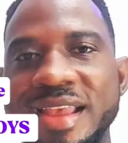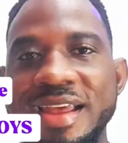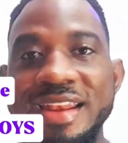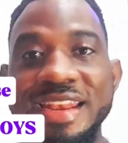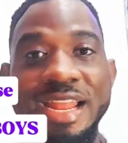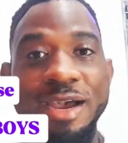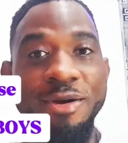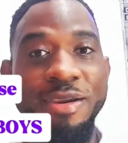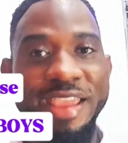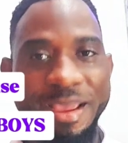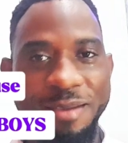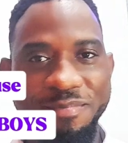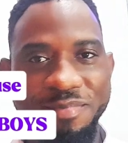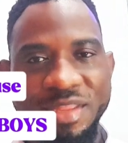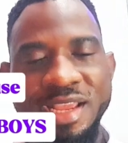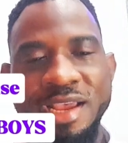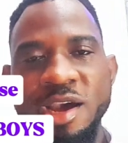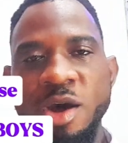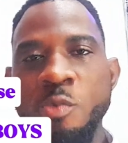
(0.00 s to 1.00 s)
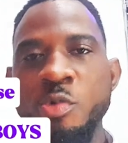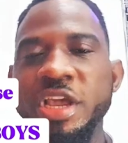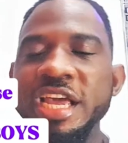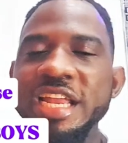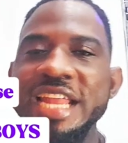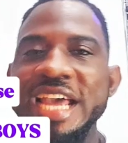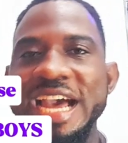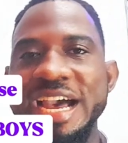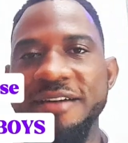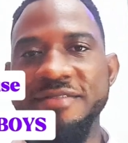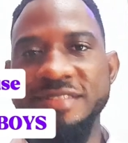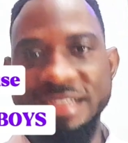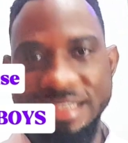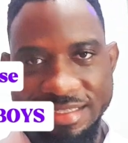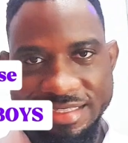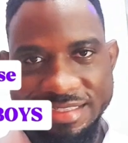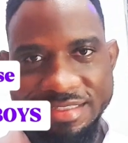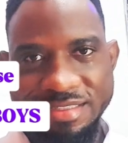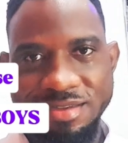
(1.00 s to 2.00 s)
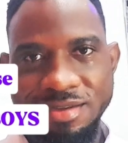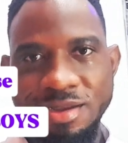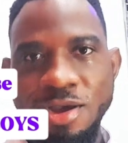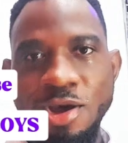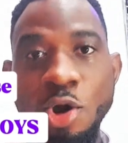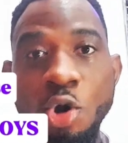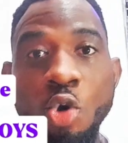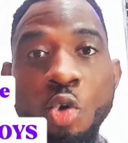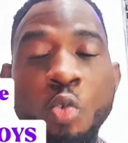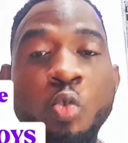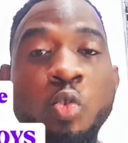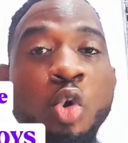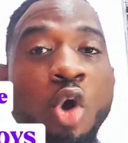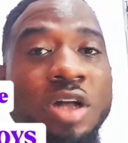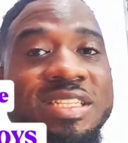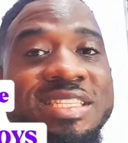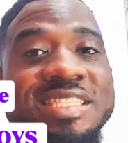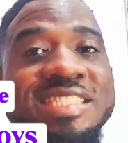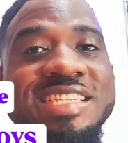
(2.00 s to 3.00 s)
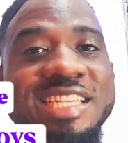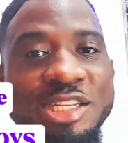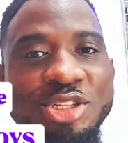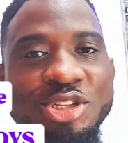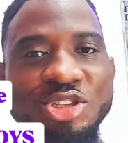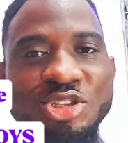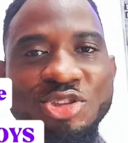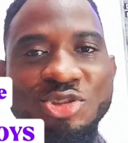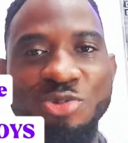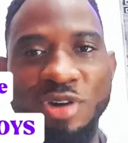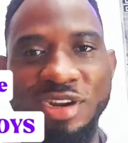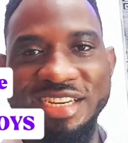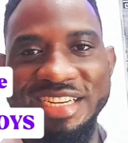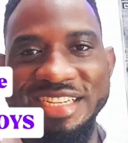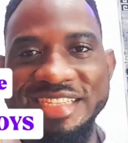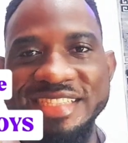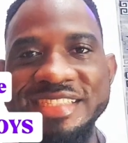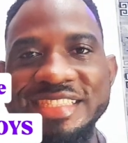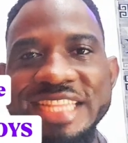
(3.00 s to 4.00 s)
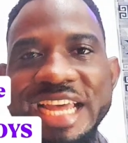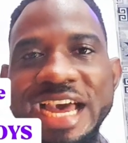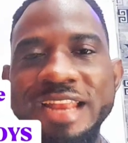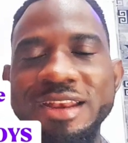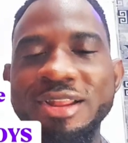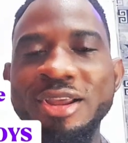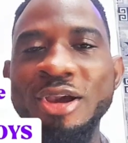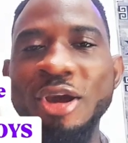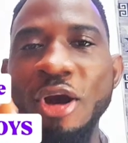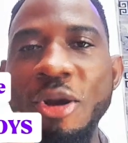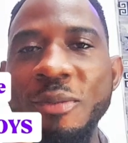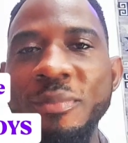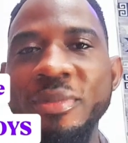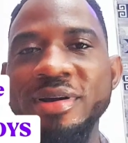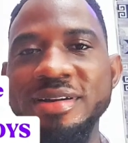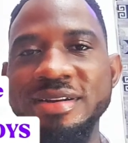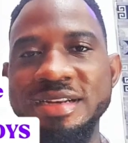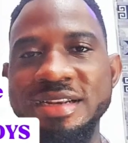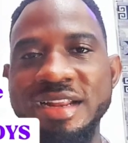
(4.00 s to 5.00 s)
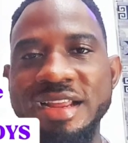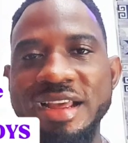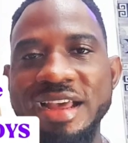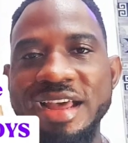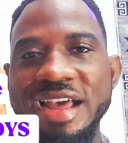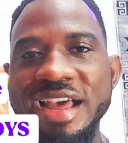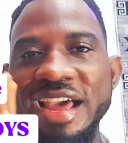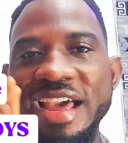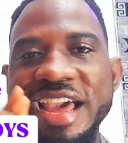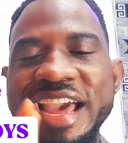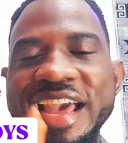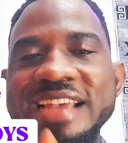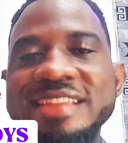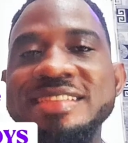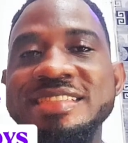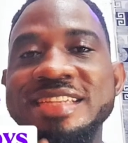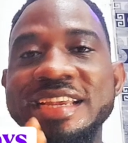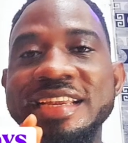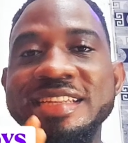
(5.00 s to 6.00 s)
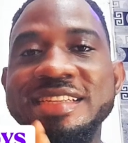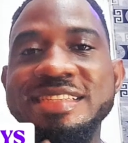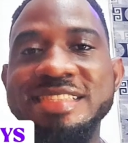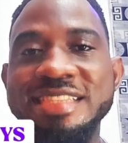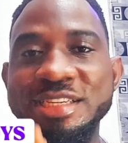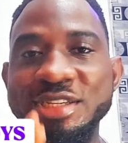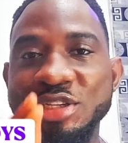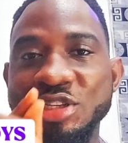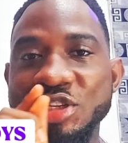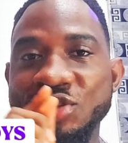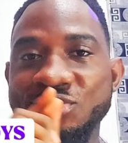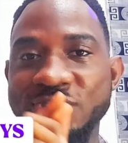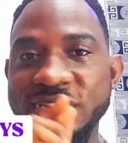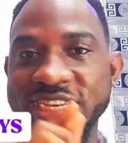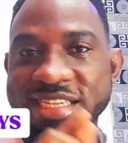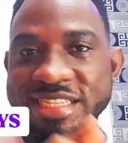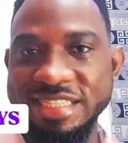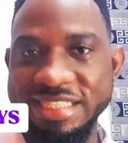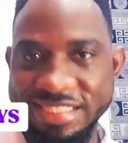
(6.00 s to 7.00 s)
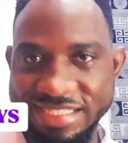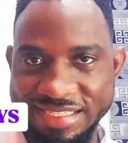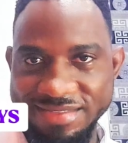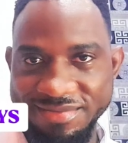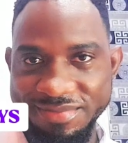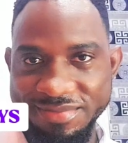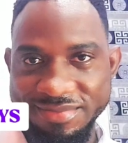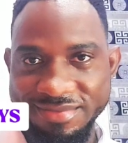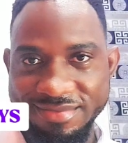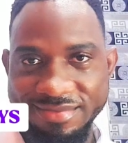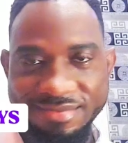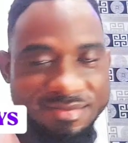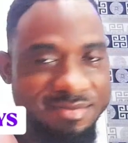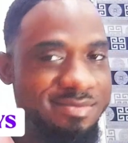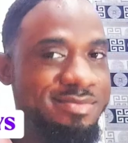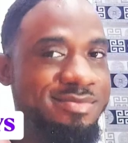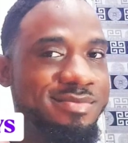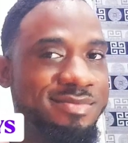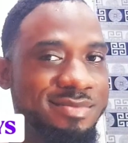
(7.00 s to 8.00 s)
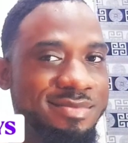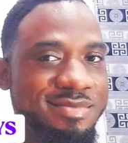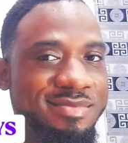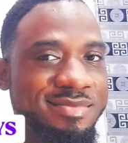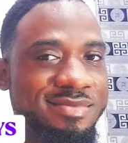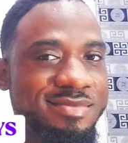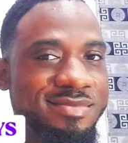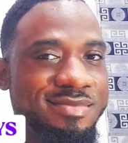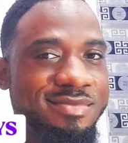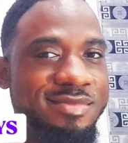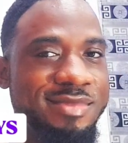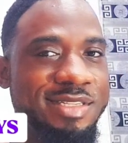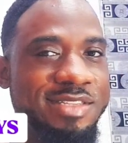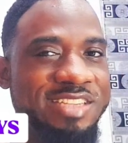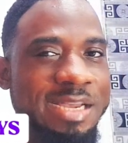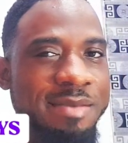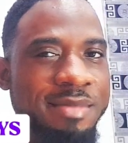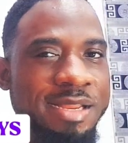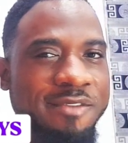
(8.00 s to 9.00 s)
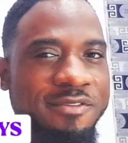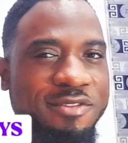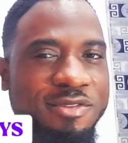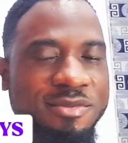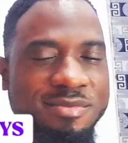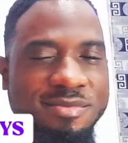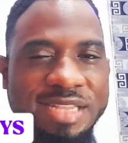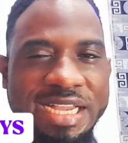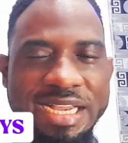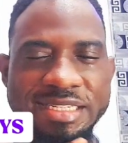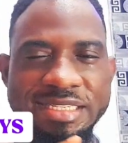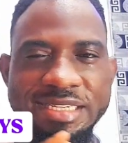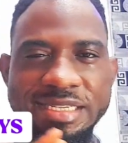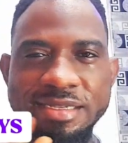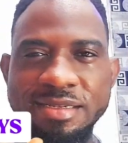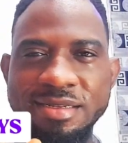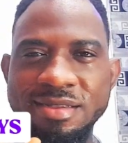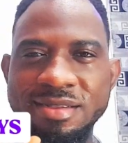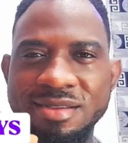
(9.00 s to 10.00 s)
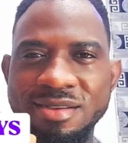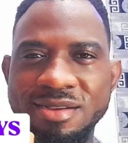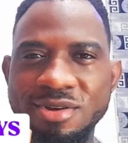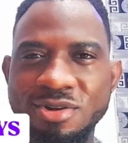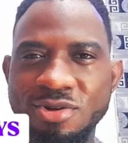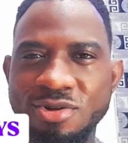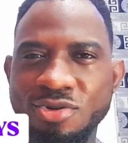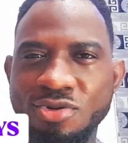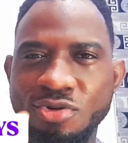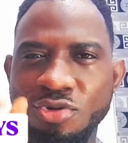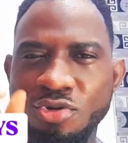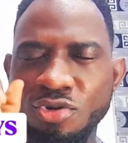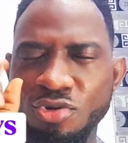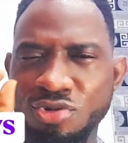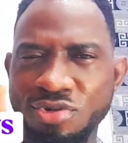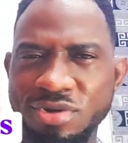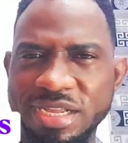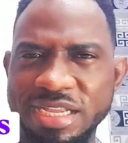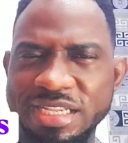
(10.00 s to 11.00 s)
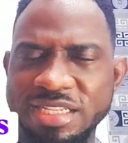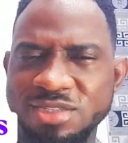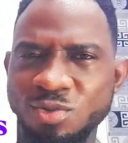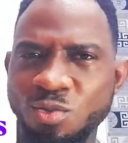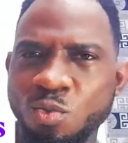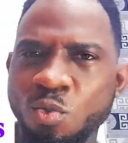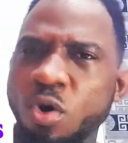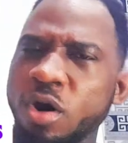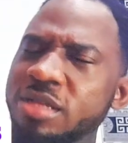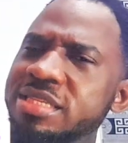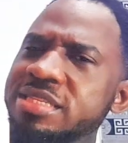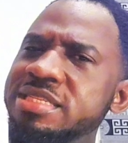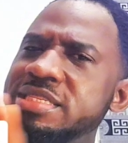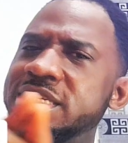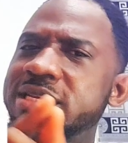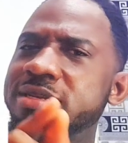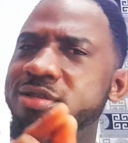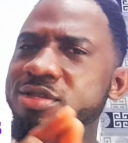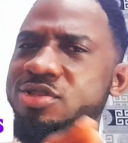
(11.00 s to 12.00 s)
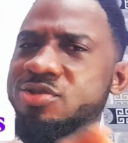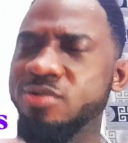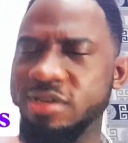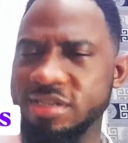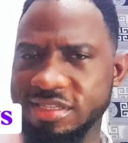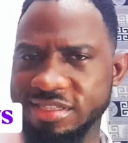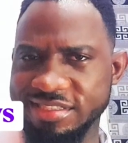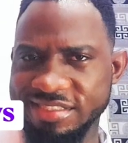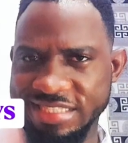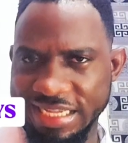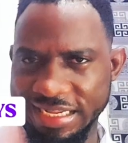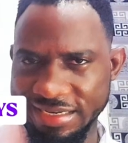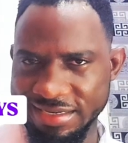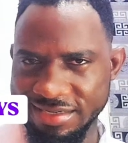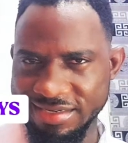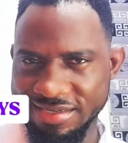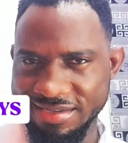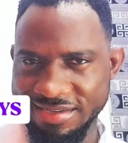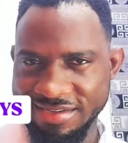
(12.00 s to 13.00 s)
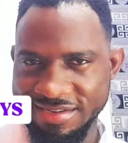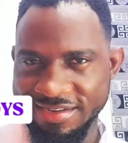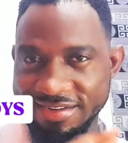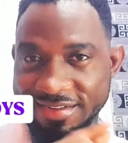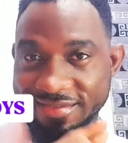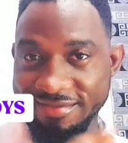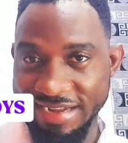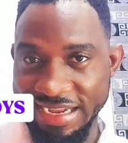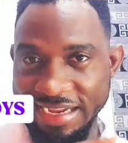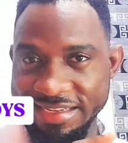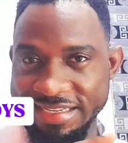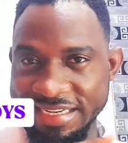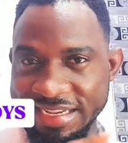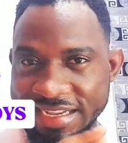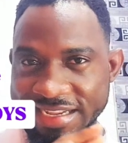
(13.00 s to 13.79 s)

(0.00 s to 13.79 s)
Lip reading: Now here, we can have this. Wanting to understand common SAT tricks. So I'm left asking, who is wanting to understand, right?